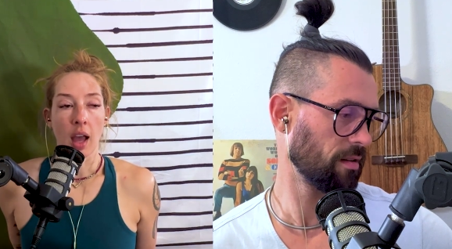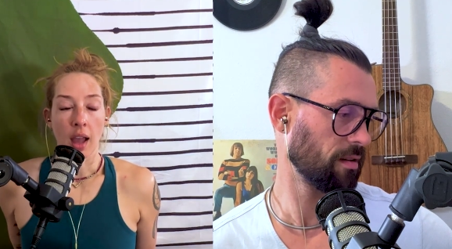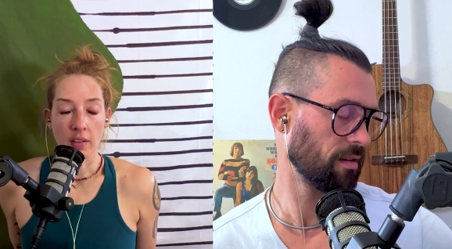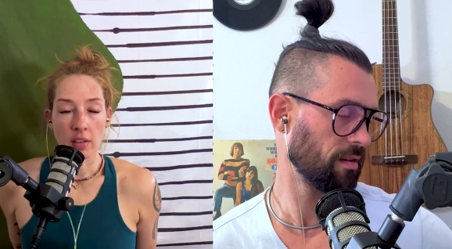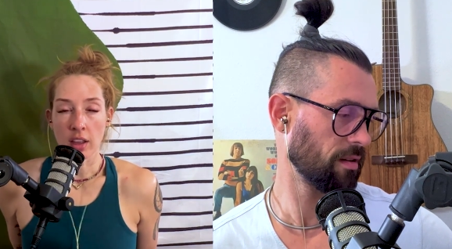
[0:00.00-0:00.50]

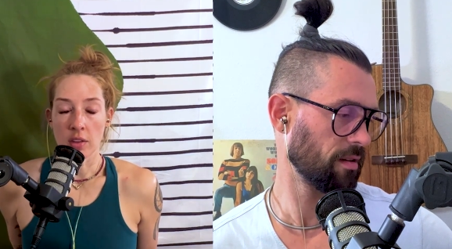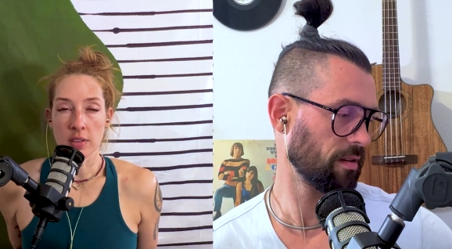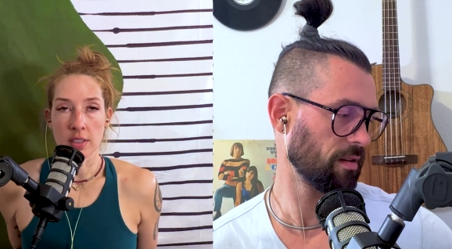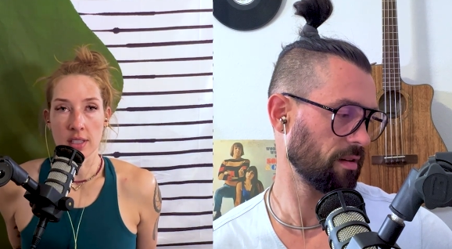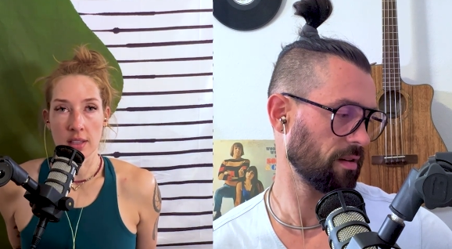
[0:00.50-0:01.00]
Speaker 1: I have not
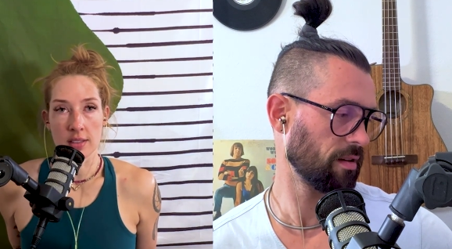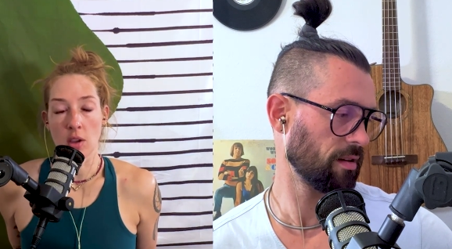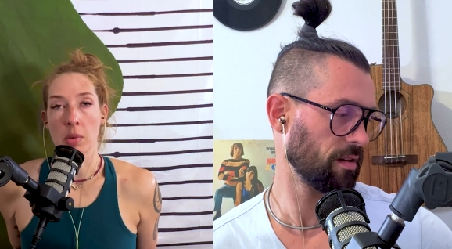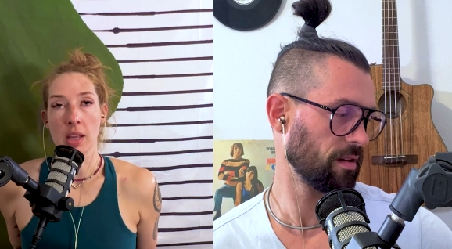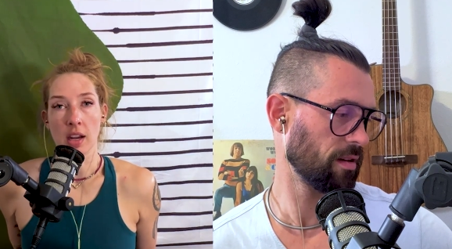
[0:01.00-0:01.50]
used this in
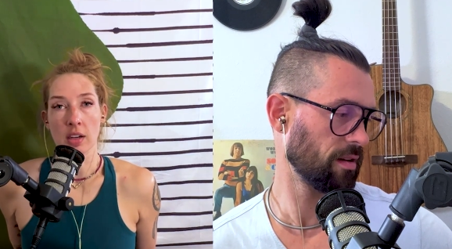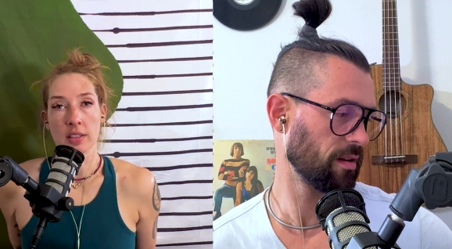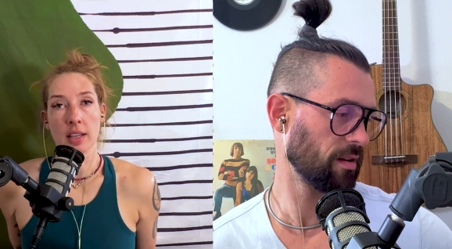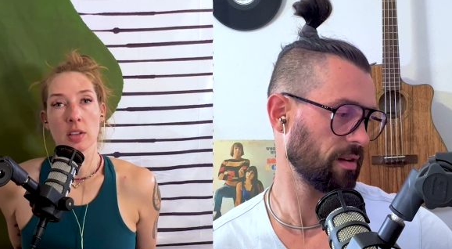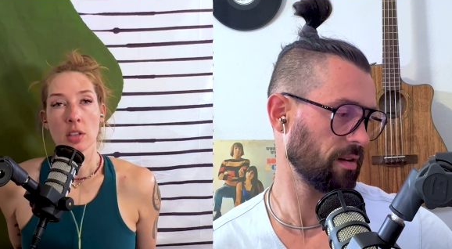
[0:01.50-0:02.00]
so many years.
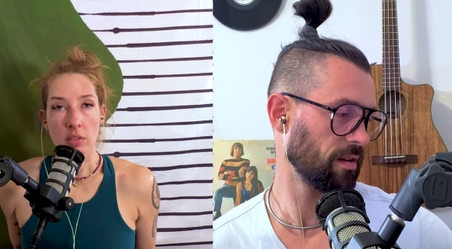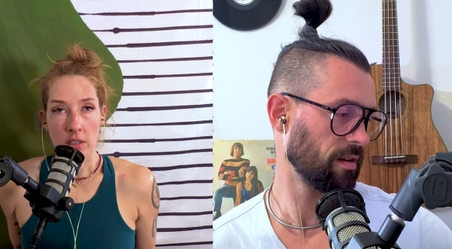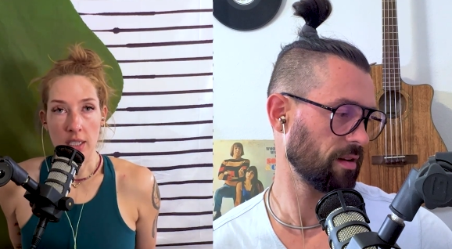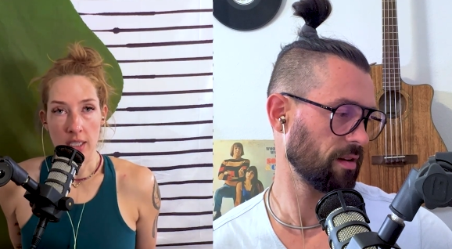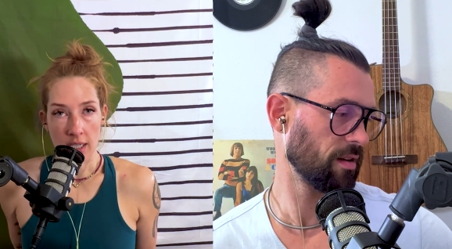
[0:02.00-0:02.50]
Like, do you
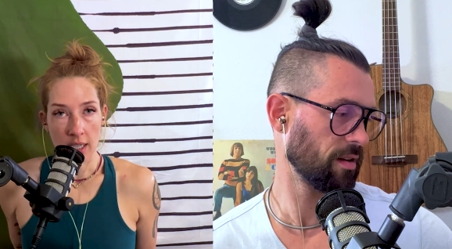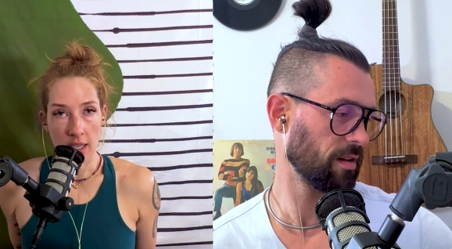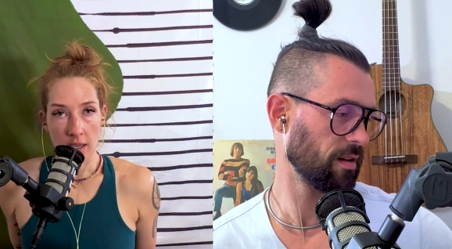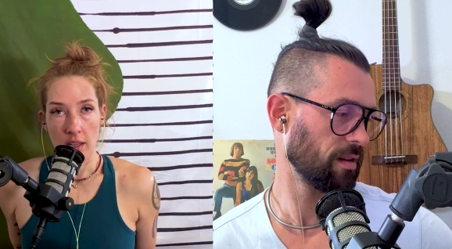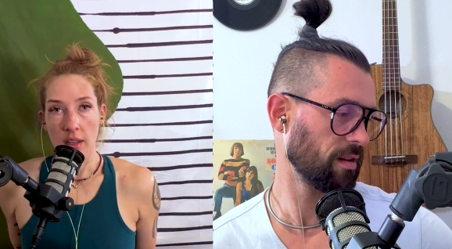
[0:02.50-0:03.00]
really need
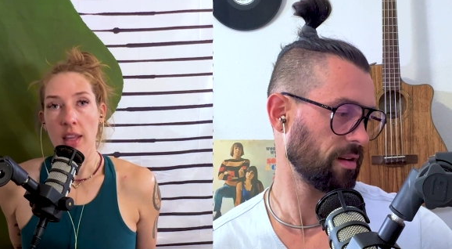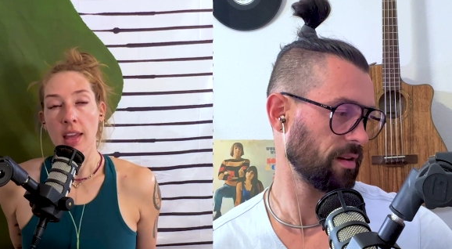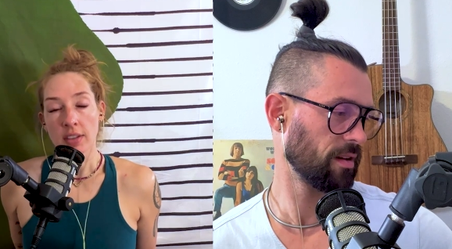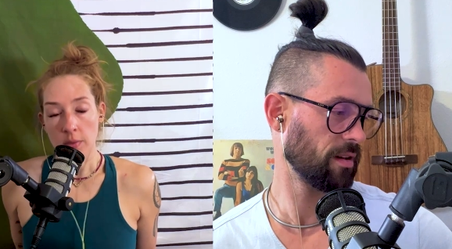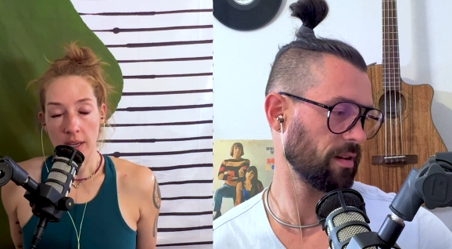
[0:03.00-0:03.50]
it?
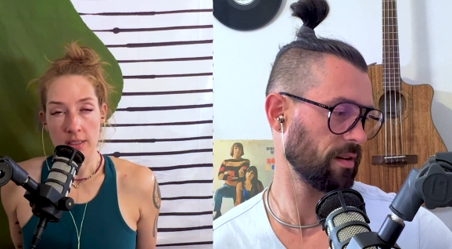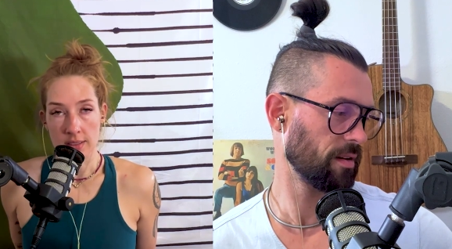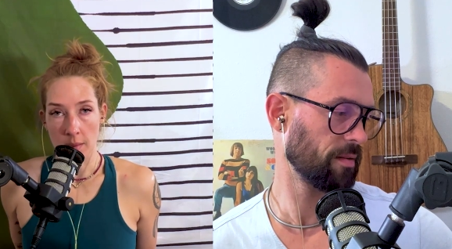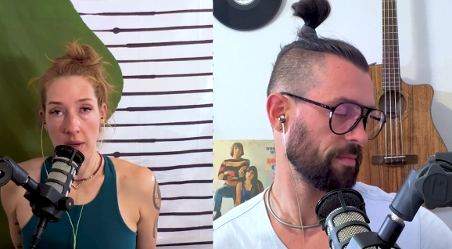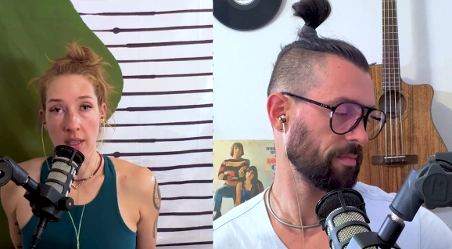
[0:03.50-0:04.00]
Give it away to
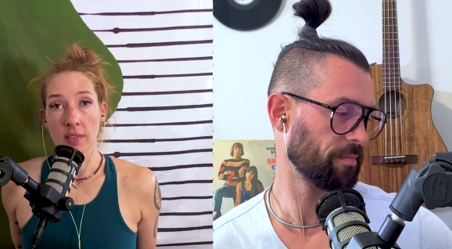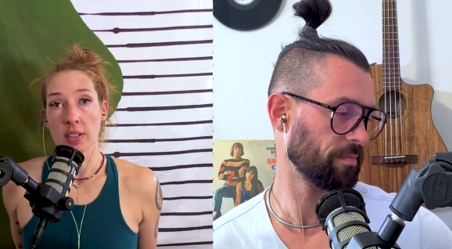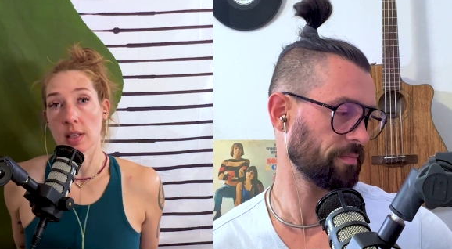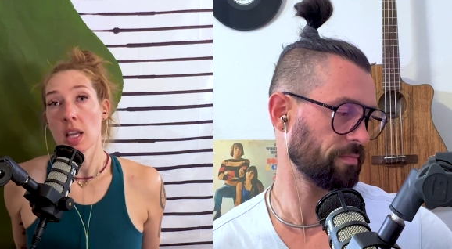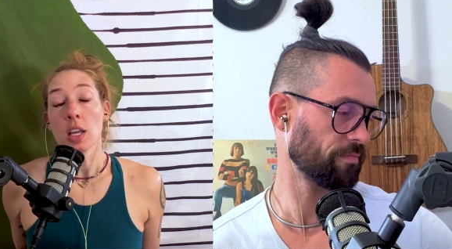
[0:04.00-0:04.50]
someone. Give it
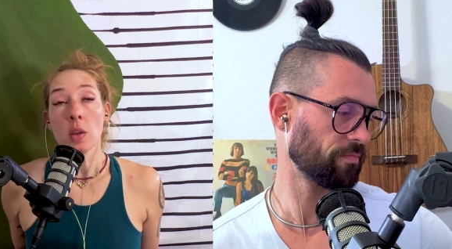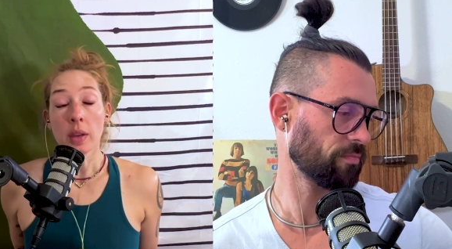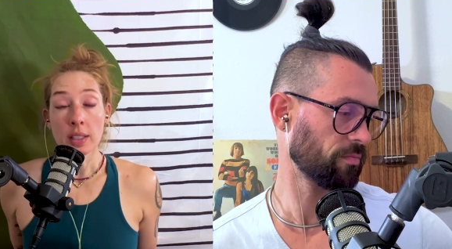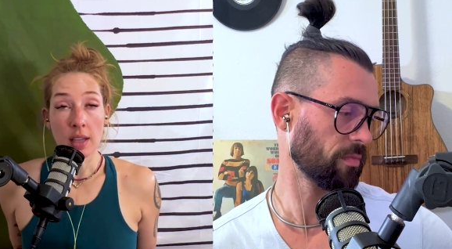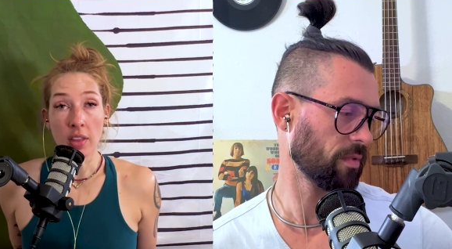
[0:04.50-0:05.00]
to some- you
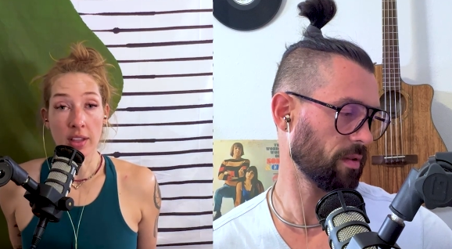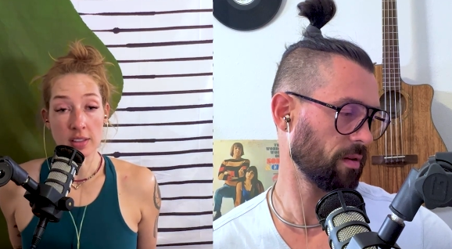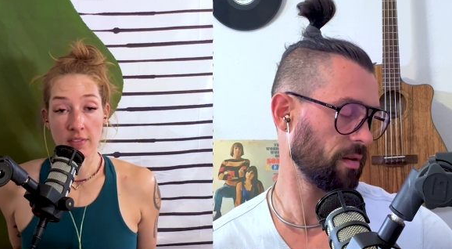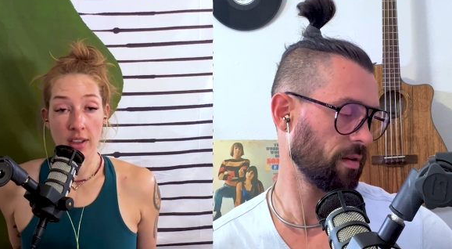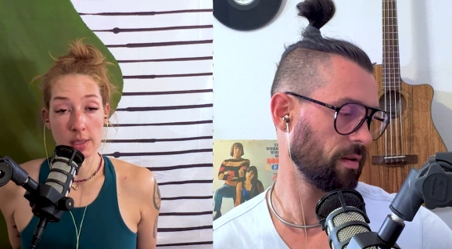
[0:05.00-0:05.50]
can sell things
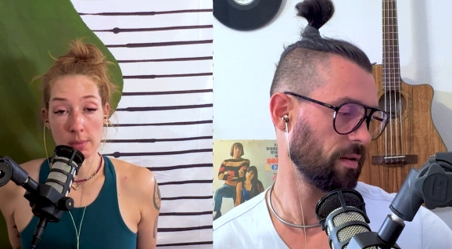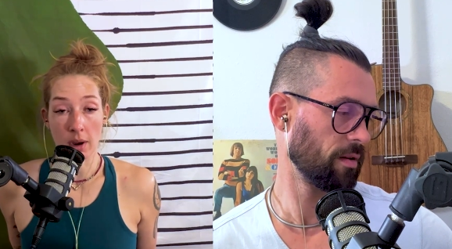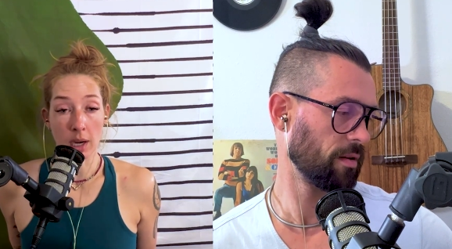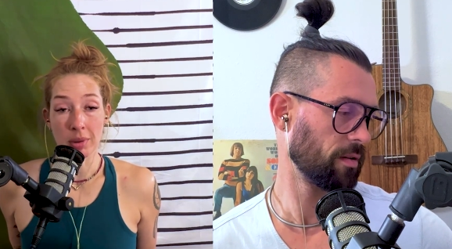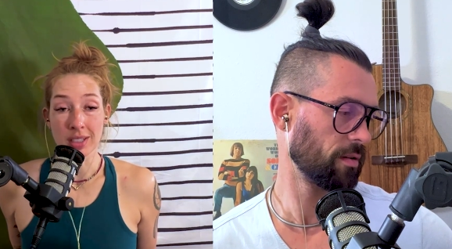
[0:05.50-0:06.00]
on Facebook
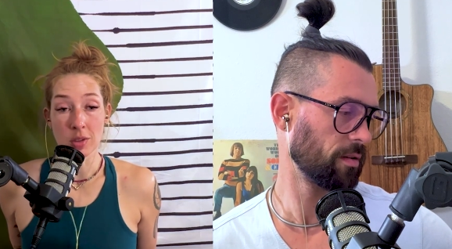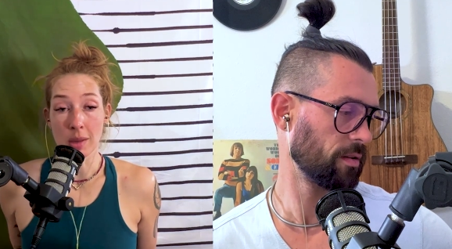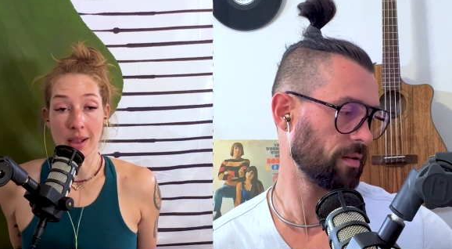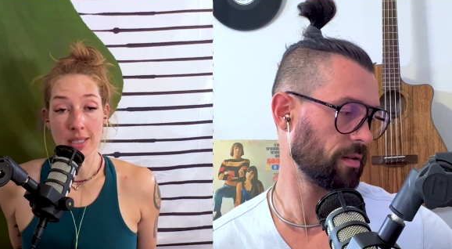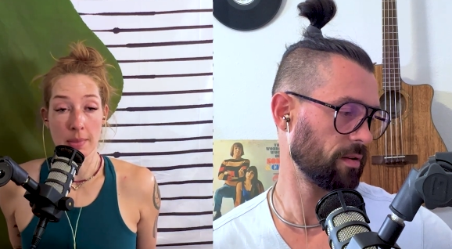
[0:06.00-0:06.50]
Marketplace. You
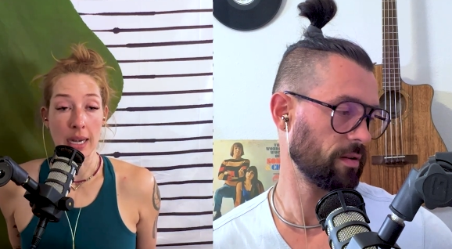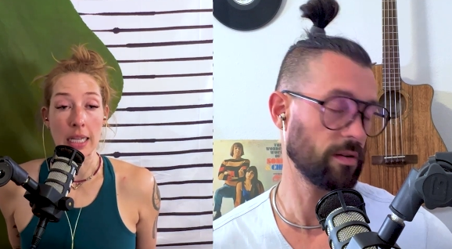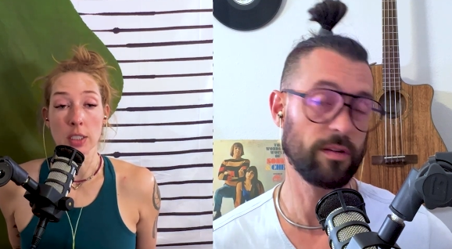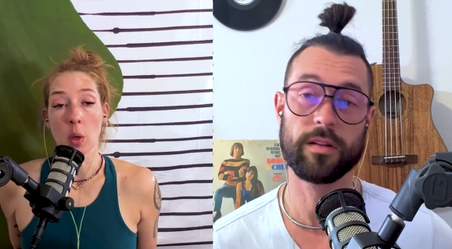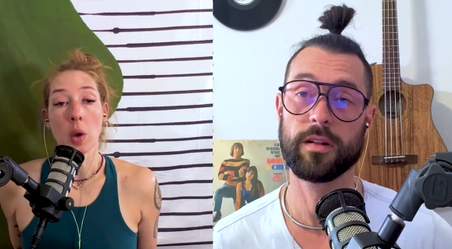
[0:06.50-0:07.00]
can make some
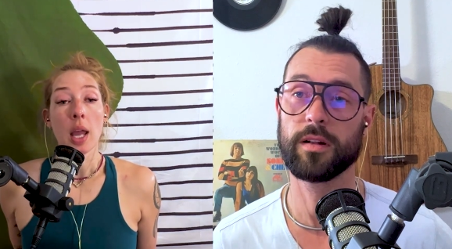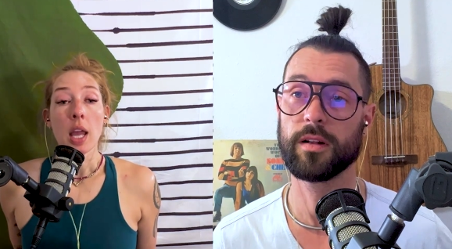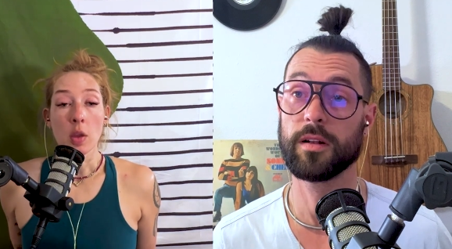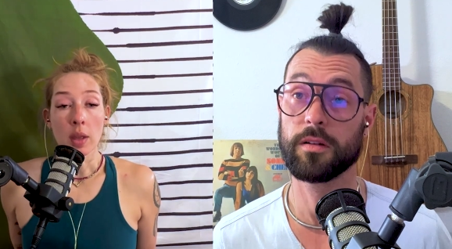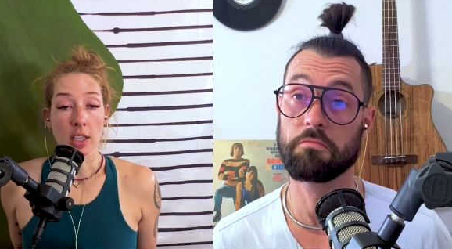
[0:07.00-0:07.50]
money, so
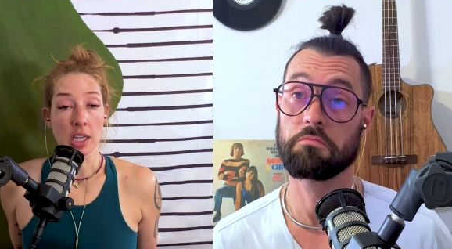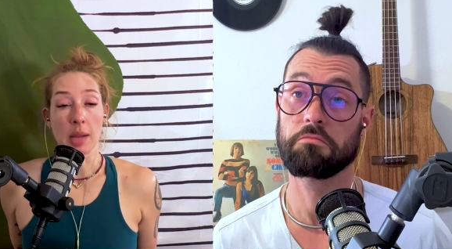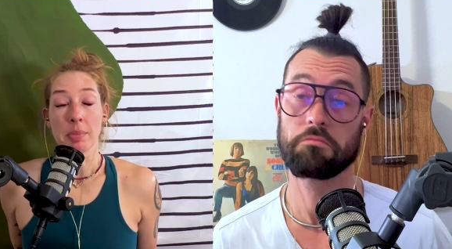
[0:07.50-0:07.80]
you can actually get